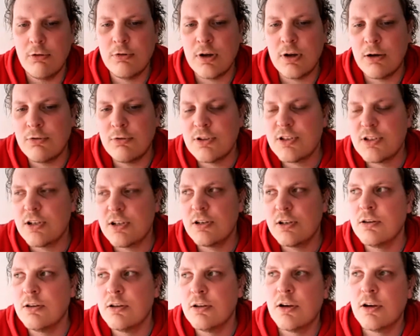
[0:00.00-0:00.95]
Well, I would say
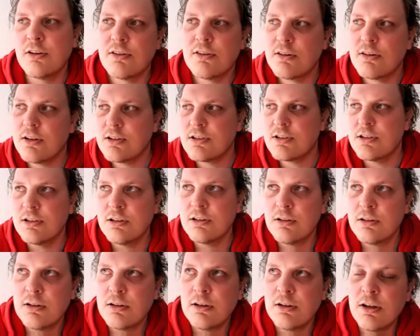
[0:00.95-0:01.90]
not. As
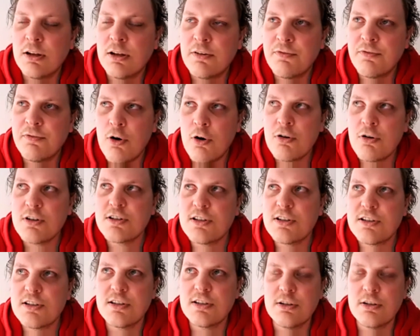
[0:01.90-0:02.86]
in, the
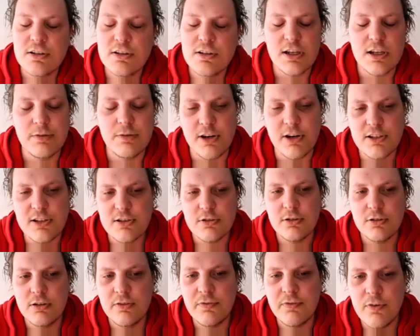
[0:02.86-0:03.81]
focus is still the same, right?
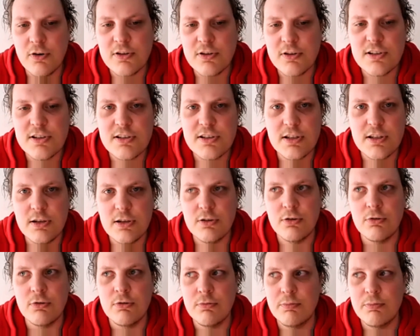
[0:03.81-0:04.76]
So the focus is
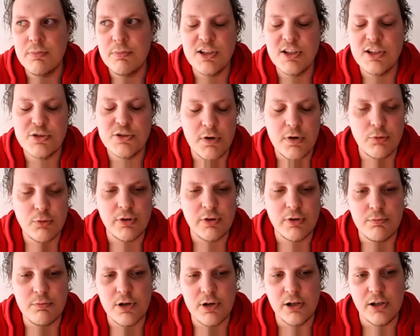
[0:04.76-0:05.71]
still being smart with
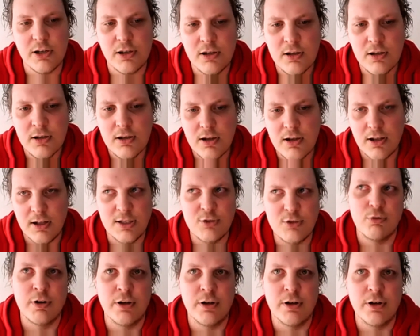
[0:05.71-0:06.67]
your money. And
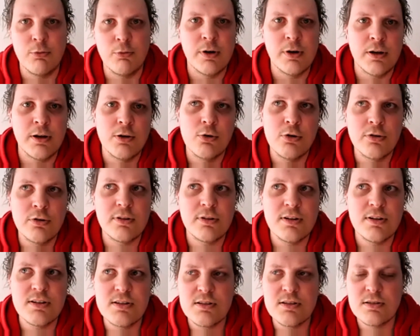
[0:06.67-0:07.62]
that's where Yolt
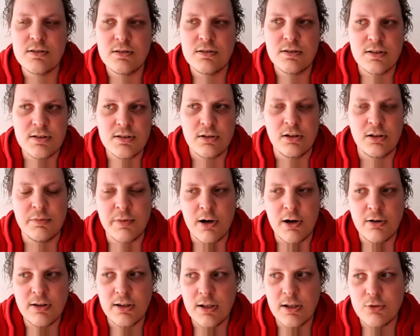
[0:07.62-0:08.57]
is all
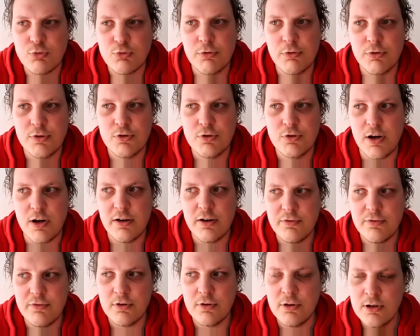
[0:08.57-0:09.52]
about, and that's where we drive
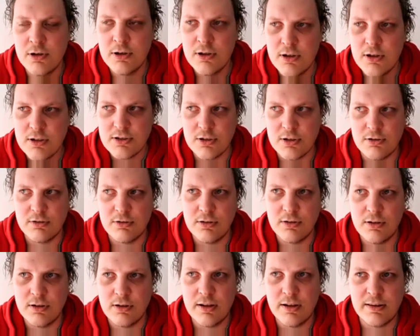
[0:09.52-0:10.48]
for. So
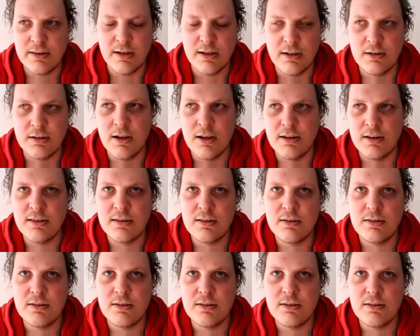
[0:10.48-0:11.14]
I think that